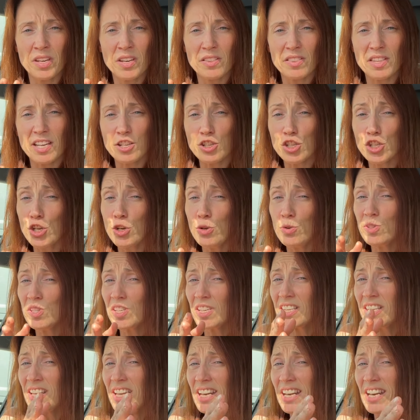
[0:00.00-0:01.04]
then
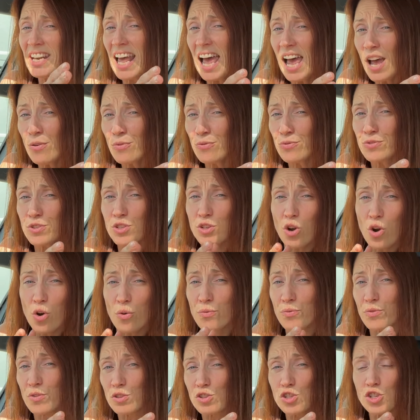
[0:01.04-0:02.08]
choosing the left
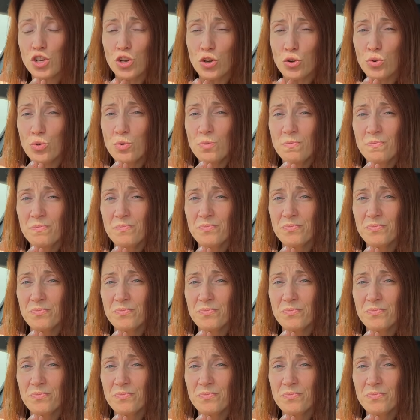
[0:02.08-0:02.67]
of the two,